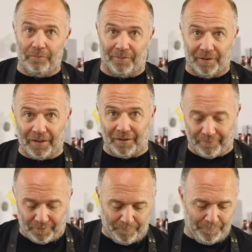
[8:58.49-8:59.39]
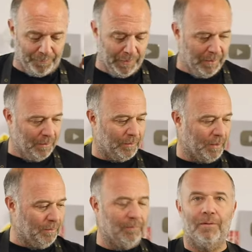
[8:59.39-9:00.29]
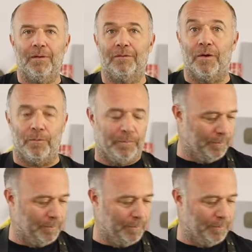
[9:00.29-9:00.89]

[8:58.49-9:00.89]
very heavy. Okay, let's go.